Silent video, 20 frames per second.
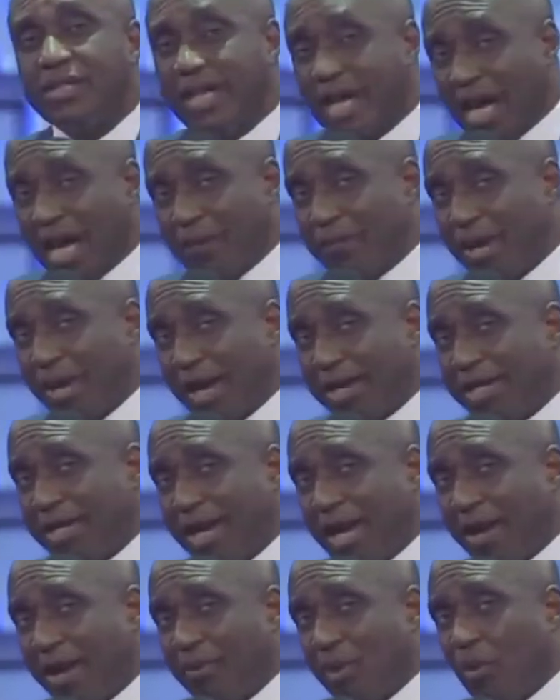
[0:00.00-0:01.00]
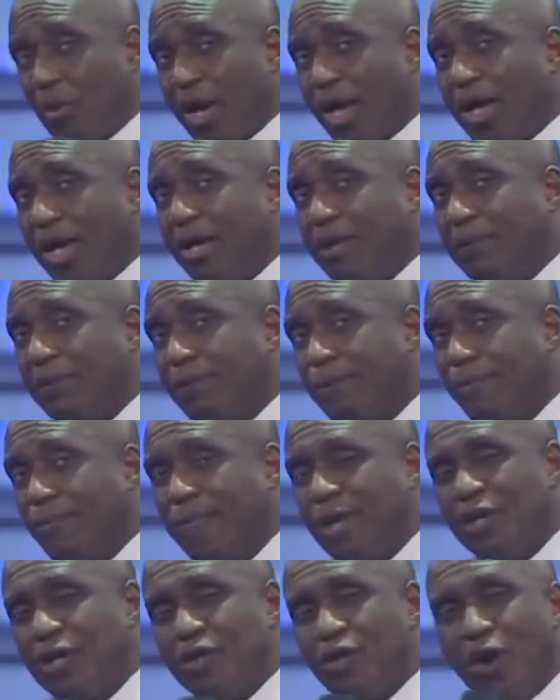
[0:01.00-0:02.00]
Hear me and hear me well.
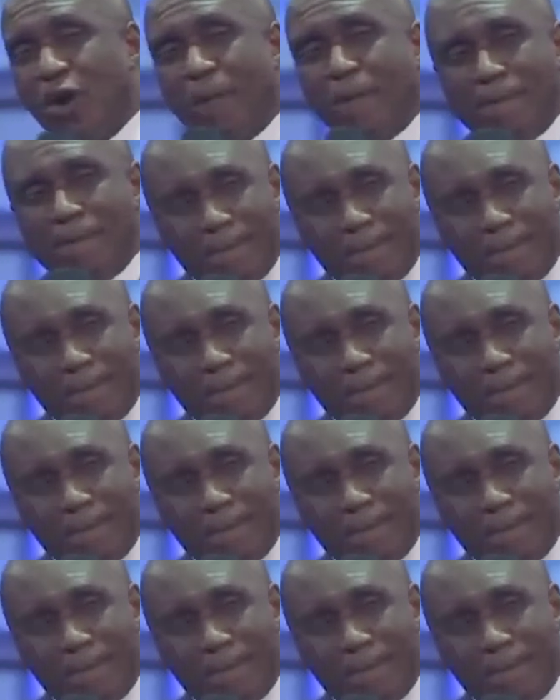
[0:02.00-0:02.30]
No